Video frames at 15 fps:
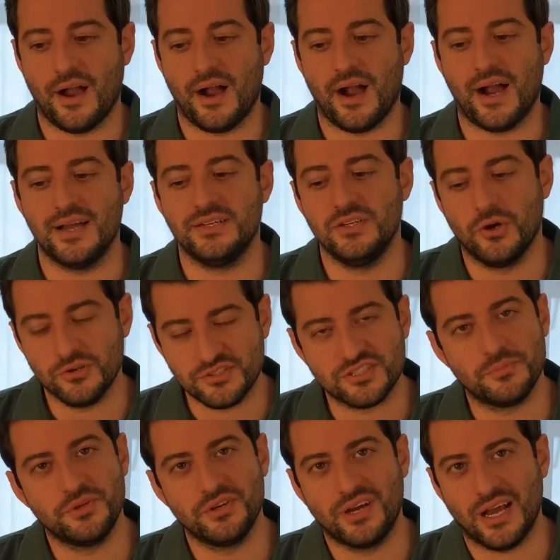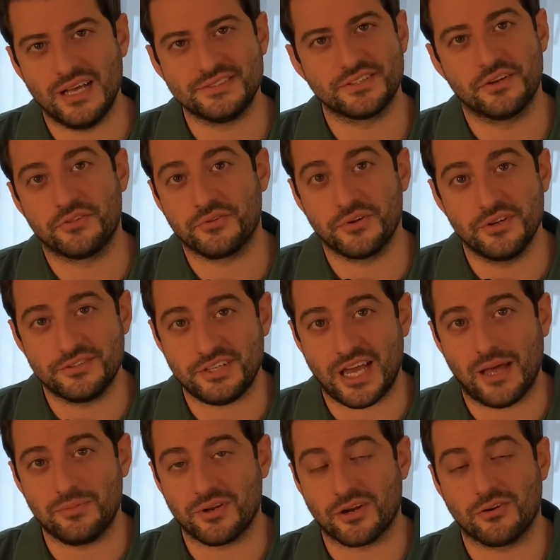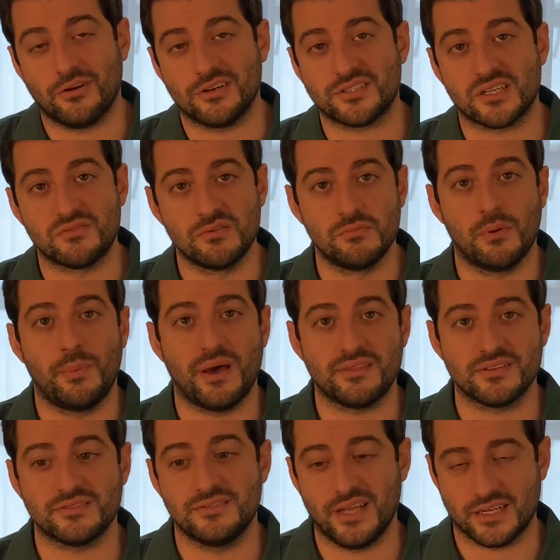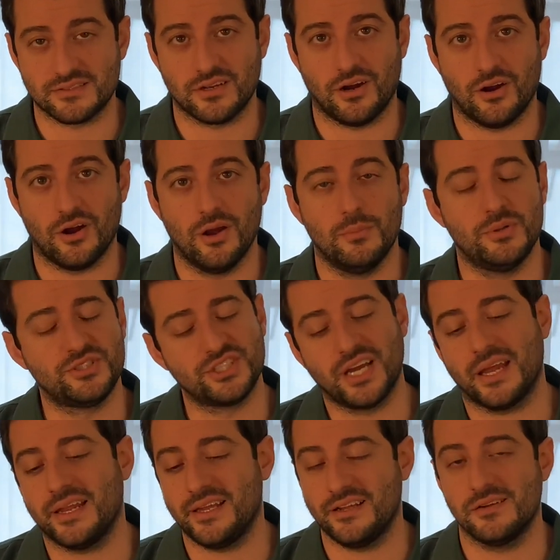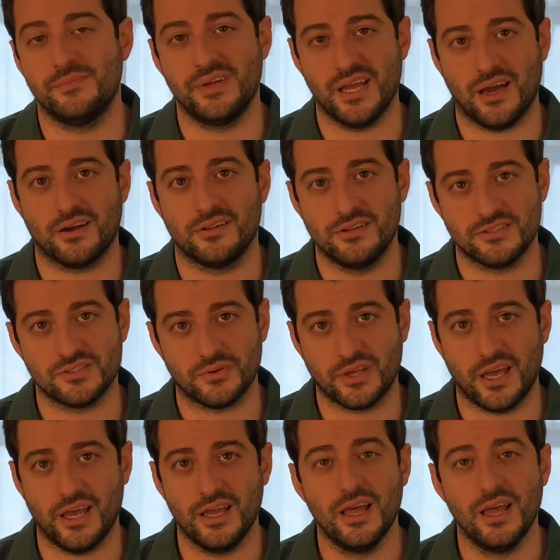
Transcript: I know some of you guys are going to throw your tablet across the room about this next car, but you got to hear me out on this, okay?